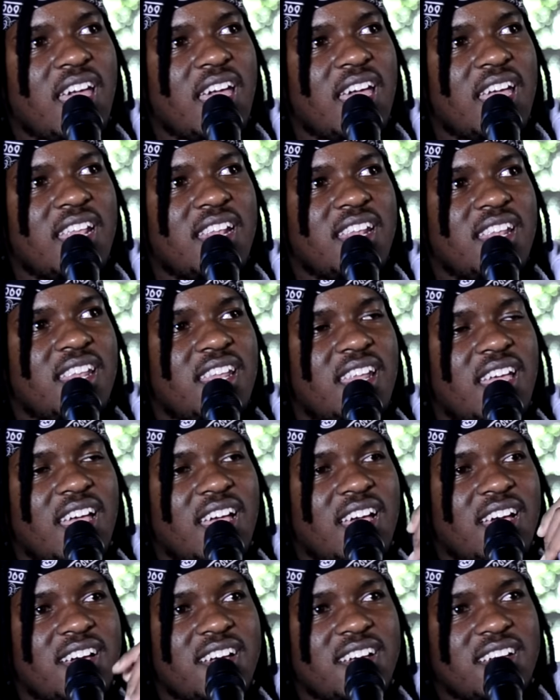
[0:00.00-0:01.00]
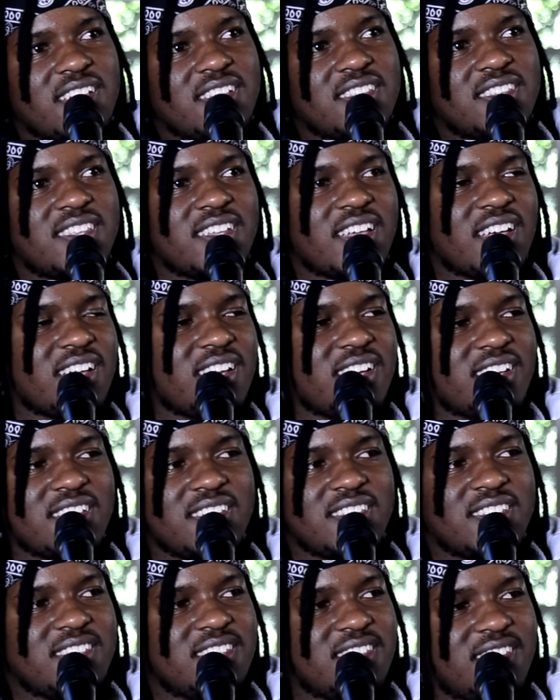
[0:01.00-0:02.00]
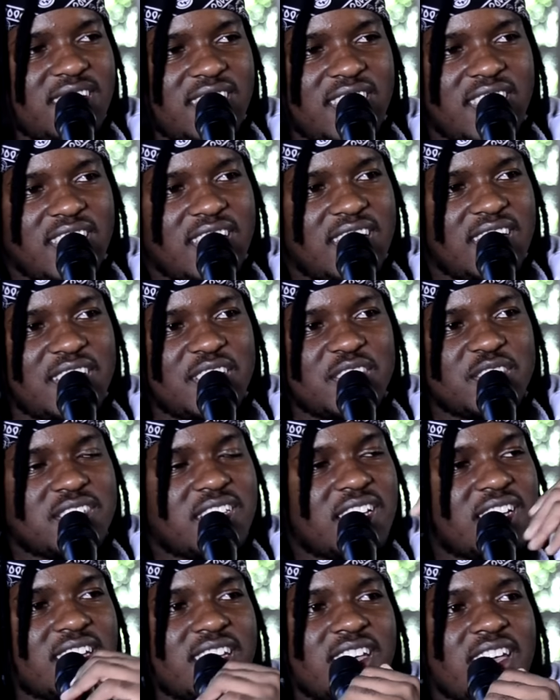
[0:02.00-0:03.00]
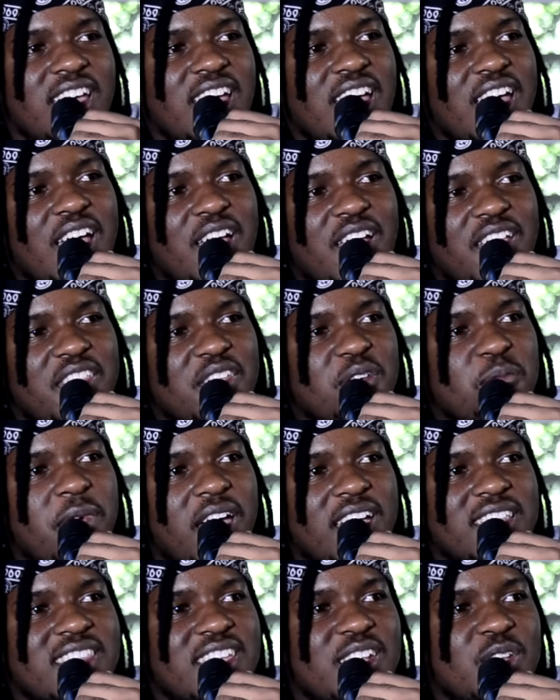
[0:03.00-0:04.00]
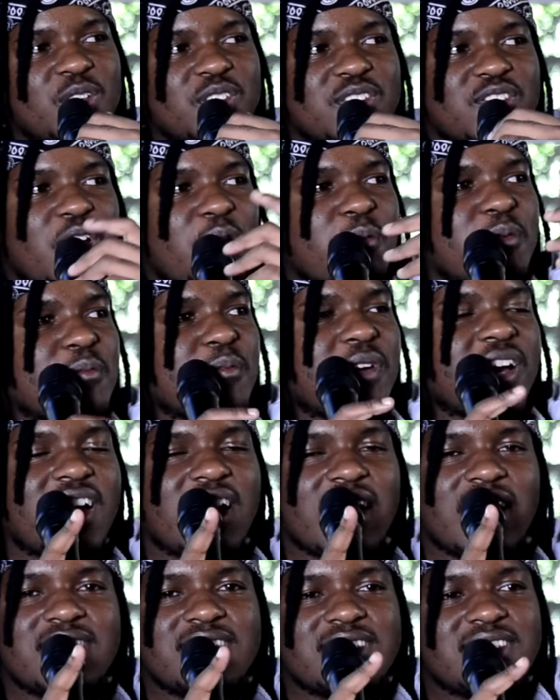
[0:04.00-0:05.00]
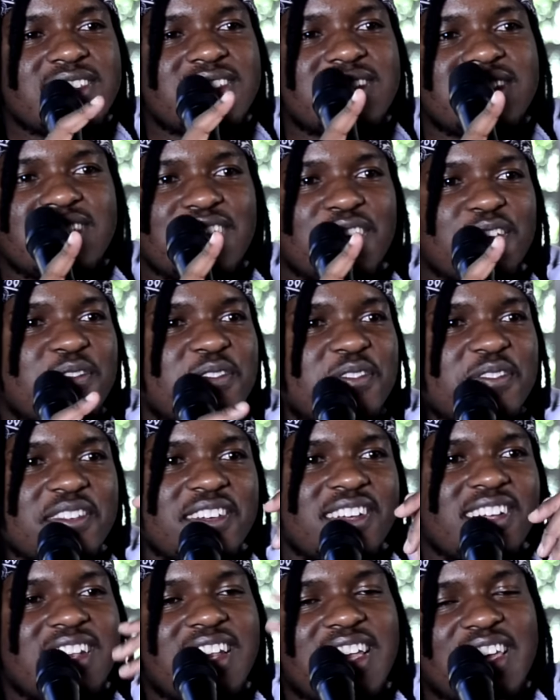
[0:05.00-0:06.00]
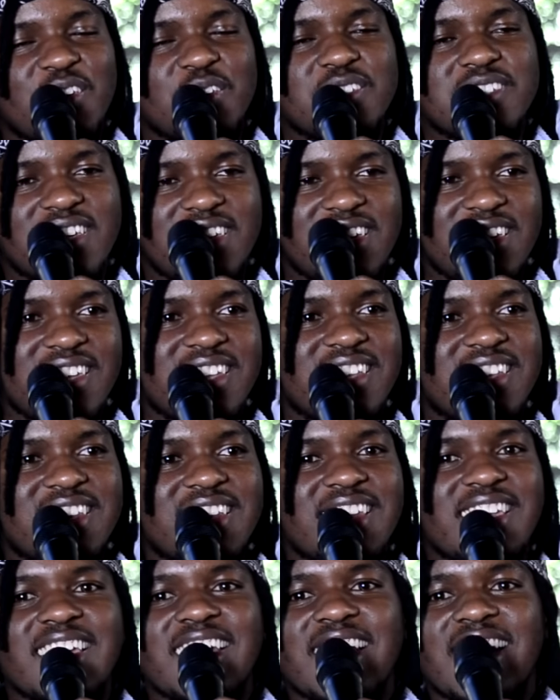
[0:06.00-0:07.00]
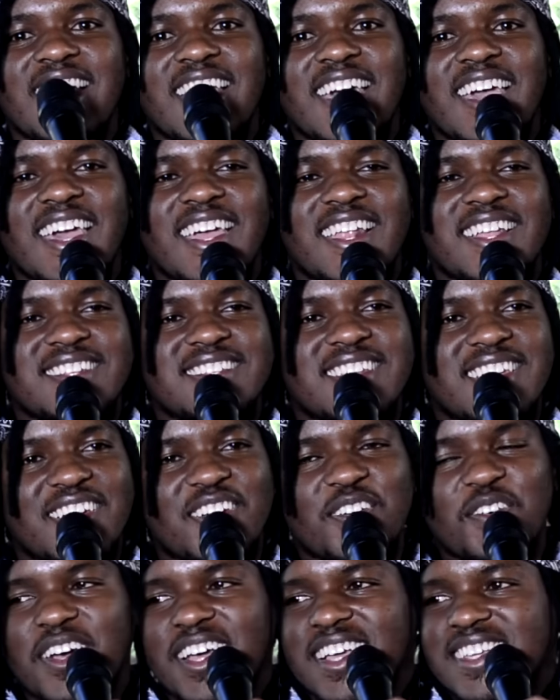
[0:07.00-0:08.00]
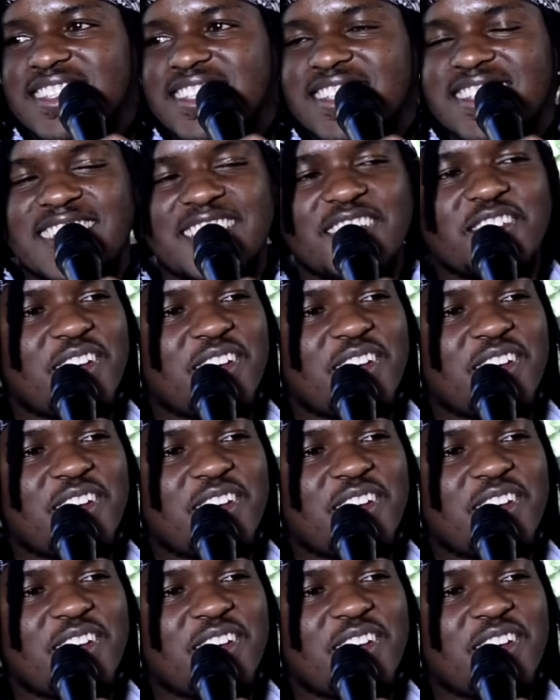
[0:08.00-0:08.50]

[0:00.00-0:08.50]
And I heard the kid, and it was like, I think back then he was rapping about guns and stuff. Like he was a kid, and I was like, "Why is this kid